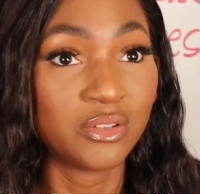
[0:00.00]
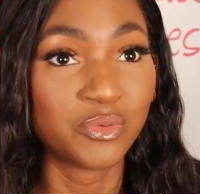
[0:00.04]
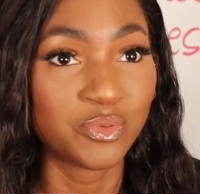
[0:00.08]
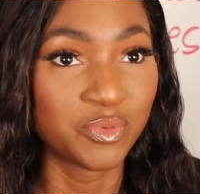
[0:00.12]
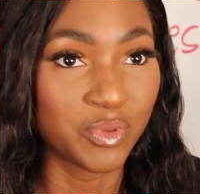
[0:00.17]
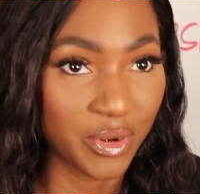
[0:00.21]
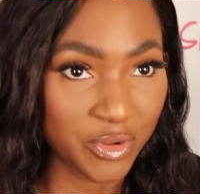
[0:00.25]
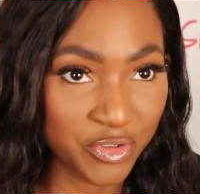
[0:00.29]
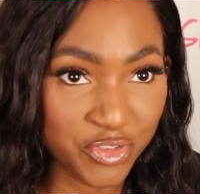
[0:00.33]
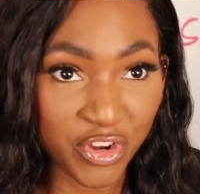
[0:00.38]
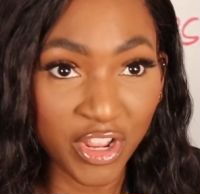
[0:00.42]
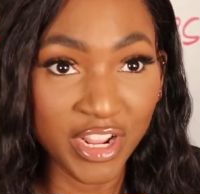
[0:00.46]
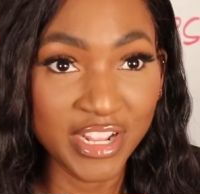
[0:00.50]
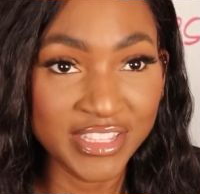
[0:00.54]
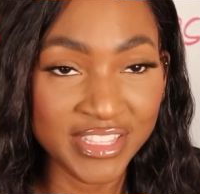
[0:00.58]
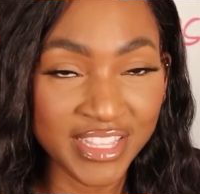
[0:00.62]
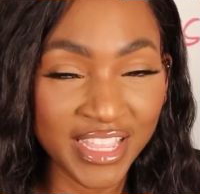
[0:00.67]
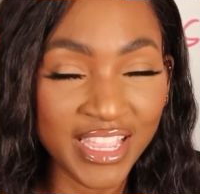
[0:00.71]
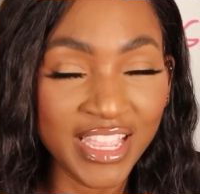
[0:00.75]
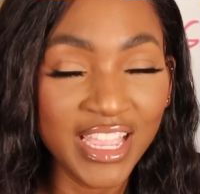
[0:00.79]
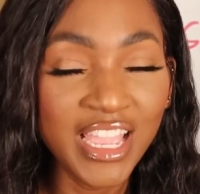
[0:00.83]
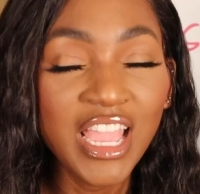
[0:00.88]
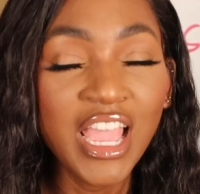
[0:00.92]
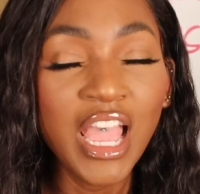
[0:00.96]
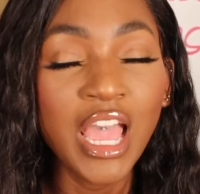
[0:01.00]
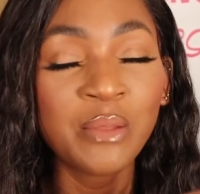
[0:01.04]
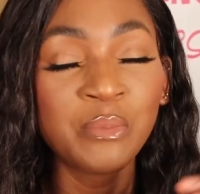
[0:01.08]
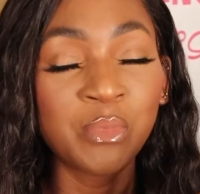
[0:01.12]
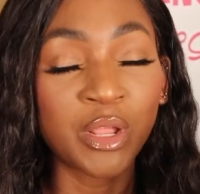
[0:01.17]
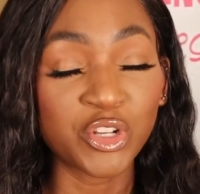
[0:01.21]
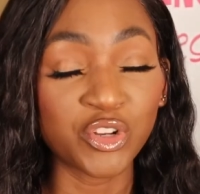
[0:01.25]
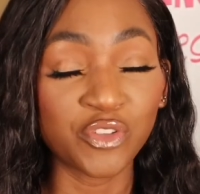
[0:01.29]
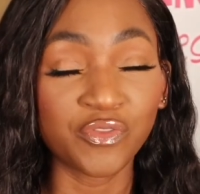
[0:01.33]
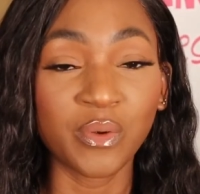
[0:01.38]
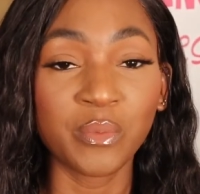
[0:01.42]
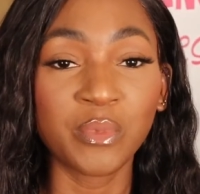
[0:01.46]
What I was trying to say, I'm
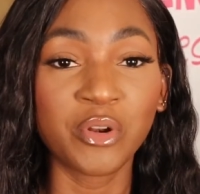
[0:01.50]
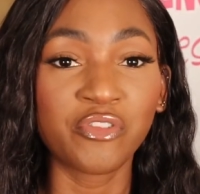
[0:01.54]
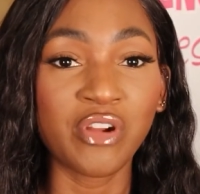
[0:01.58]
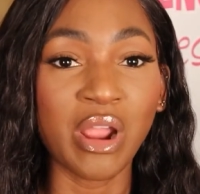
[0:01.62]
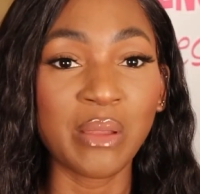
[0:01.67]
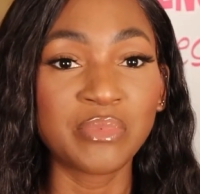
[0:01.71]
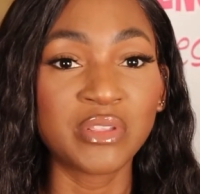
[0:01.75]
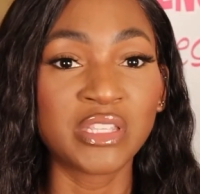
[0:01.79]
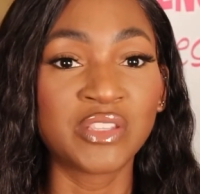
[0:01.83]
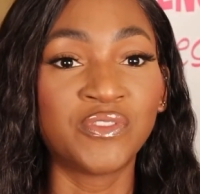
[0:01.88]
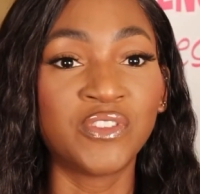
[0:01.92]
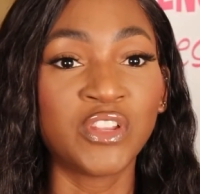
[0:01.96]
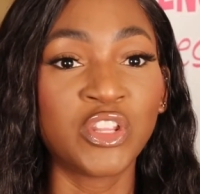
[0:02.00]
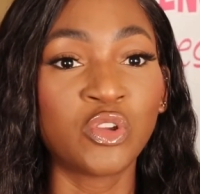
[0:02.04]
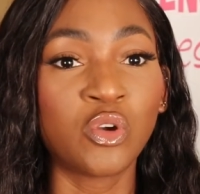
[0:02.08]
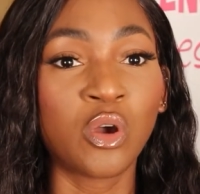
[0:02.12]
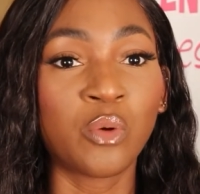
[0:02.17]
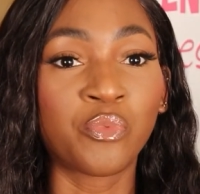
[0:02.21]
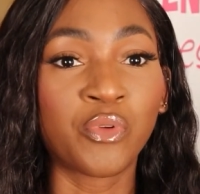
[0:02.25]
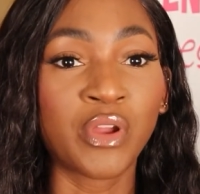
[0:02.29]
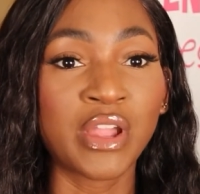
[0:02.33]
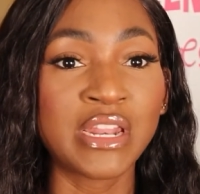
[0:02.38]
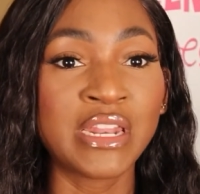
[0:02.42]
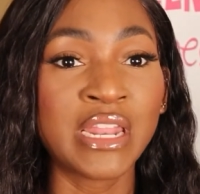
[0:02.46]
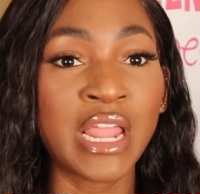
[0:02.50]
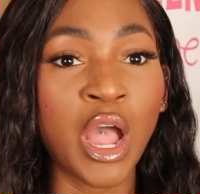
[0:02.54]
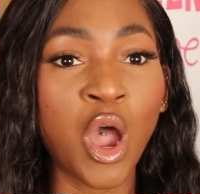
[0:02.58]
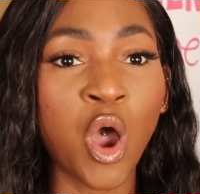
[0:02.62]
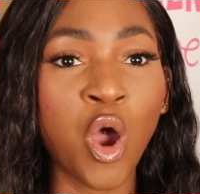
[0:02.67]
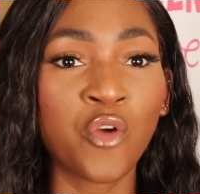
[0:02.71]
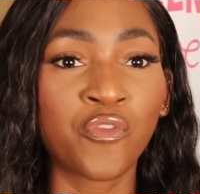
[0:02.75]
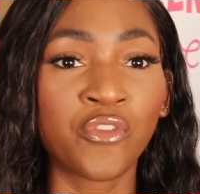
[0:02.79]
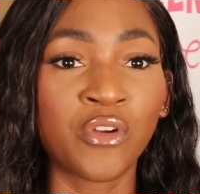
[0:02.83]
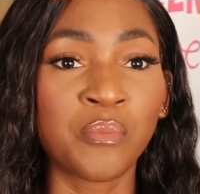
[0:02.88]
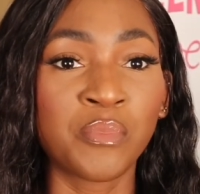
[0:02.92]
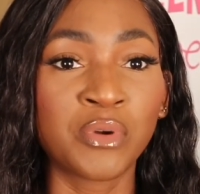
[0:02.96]
not sure if I'm going to wrap this video up right
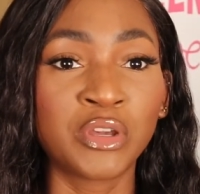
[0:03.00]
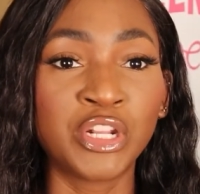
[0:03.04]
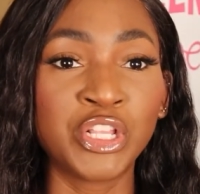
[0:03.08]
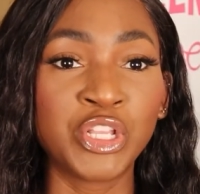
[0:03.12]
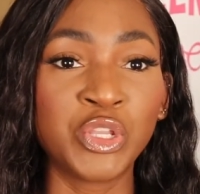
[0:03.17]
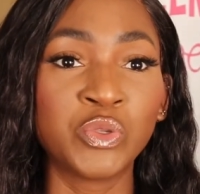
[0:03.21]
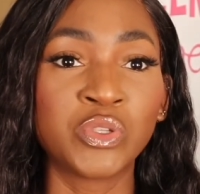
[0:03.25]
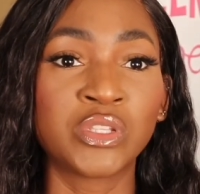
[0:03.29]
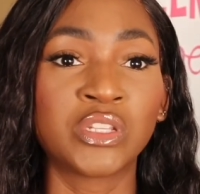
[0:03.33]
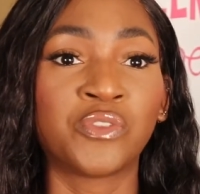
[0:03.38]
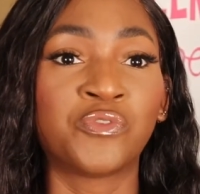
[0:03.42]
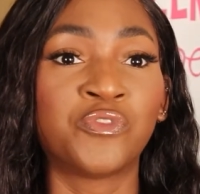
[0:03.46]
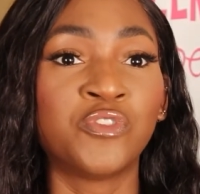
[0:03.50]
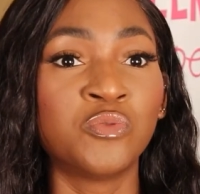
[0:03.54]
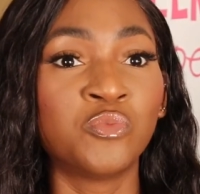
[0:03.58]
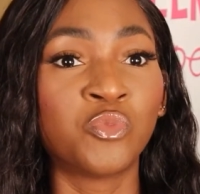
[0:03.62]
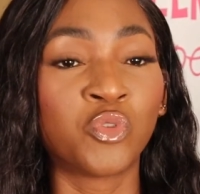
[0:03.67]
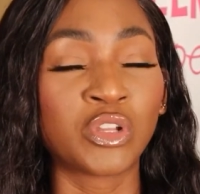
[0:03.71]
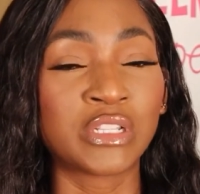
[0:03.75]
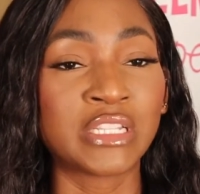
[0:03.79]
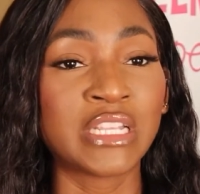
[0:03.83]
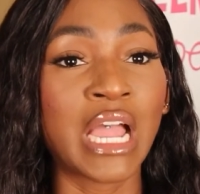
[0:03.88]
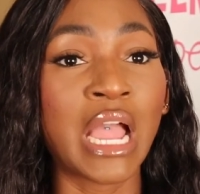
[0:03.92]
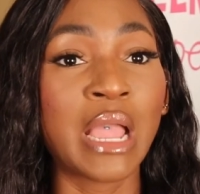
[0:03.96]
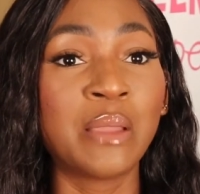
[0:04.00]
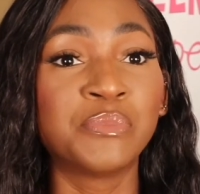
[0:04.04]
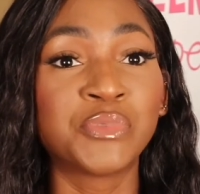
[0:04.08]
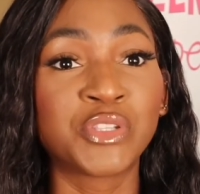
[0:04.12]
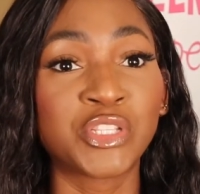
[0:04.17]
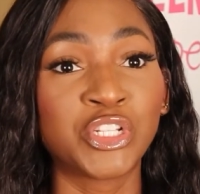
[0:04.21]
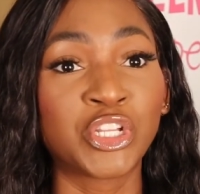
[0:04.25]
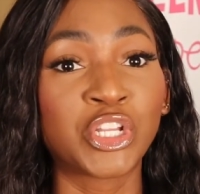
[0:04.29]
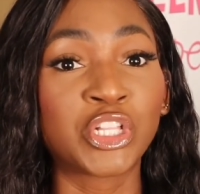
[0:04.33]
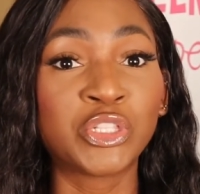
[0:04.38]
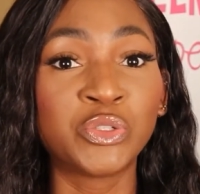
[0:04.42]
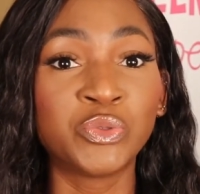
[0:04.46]
now, if I'm going to use it a few more times
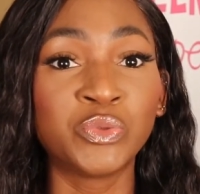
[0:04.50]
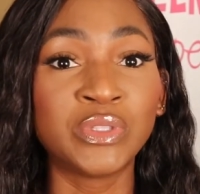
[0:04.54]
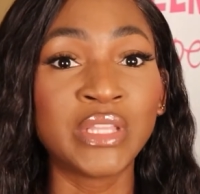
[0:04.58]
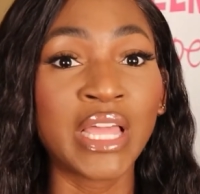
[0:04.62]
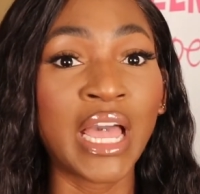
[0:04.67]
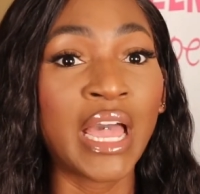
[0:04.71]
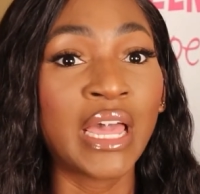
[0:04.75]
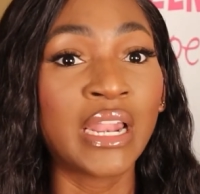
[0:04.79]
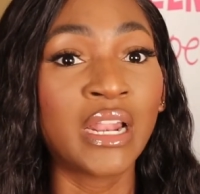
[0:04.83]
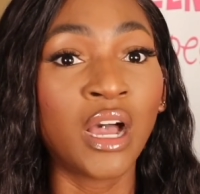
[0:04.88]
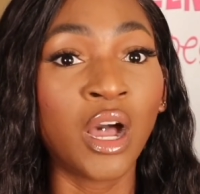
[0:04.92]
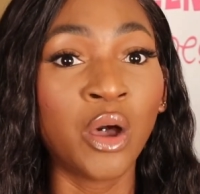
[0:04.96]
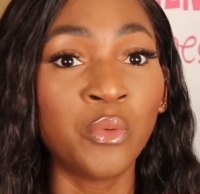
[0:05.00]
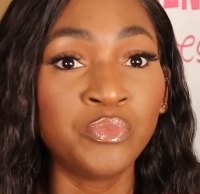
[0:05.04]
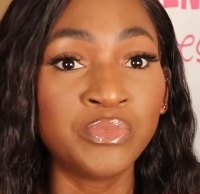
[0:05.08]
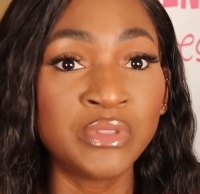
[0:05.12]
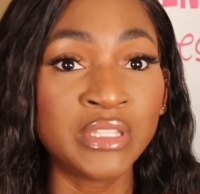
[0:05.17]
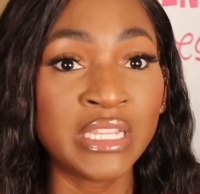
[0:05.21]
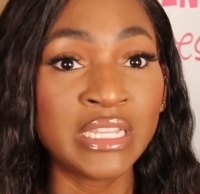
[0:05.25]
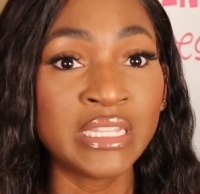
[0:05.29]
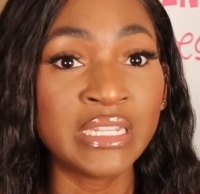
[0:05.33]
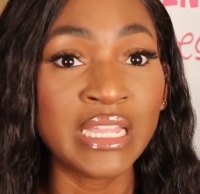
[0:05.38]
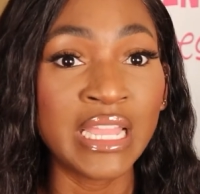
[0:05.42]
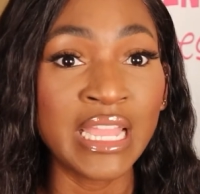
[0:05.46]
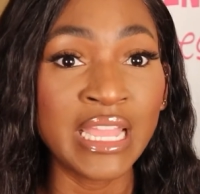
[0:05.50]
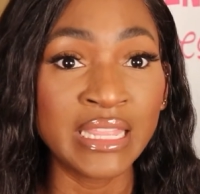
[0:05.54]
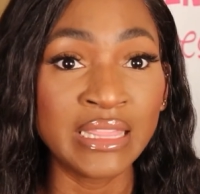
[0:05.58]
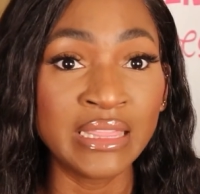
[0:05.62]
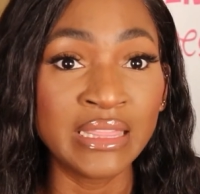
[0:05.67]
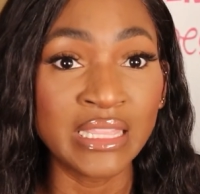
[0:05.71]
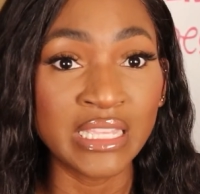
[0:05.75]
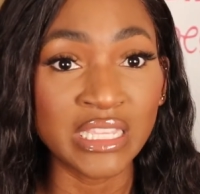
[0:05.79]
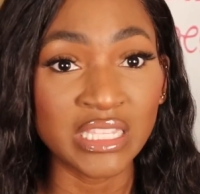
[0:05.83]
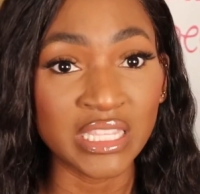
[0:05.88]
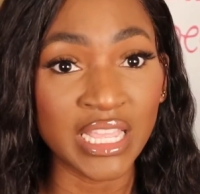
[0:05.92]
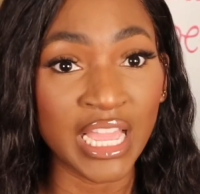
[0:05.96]
and include that update
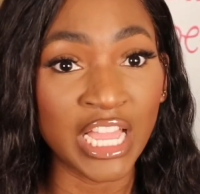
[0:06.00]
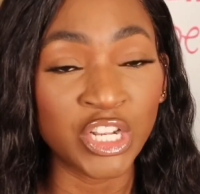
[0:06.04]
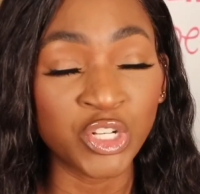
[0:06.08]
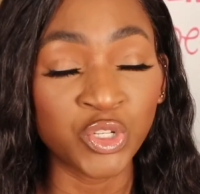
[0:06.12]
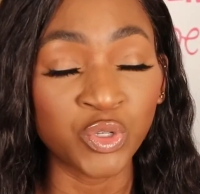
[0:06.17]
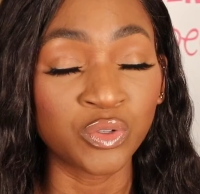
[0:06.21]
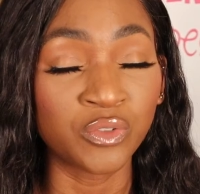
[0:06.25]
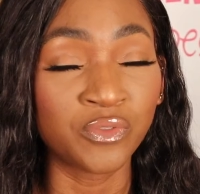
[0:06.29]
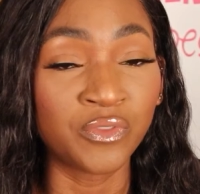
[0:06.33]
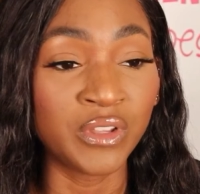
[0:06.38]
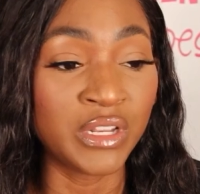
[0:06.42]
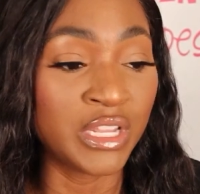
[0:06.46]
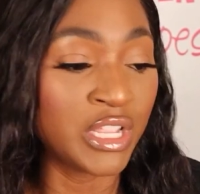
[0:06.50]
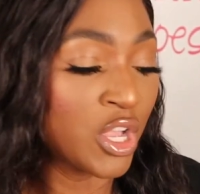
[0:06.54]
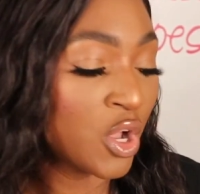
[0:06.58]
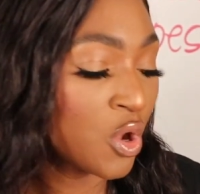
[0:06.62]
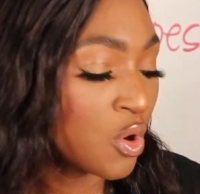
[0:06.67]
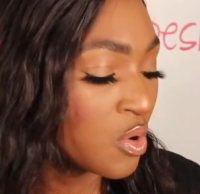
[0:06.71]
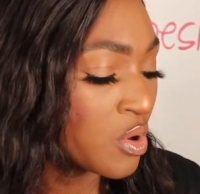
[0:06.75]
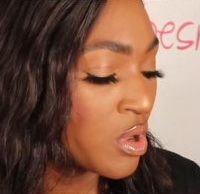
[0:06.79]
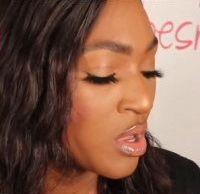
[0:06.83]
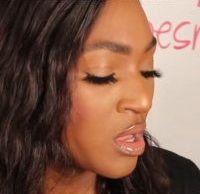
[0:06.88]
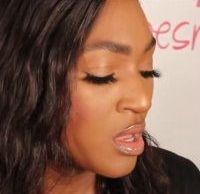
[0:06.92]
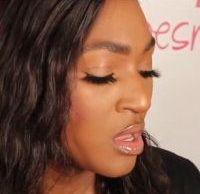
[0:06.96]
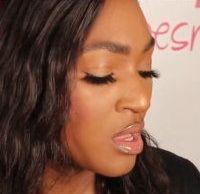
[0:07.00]
in this actual video.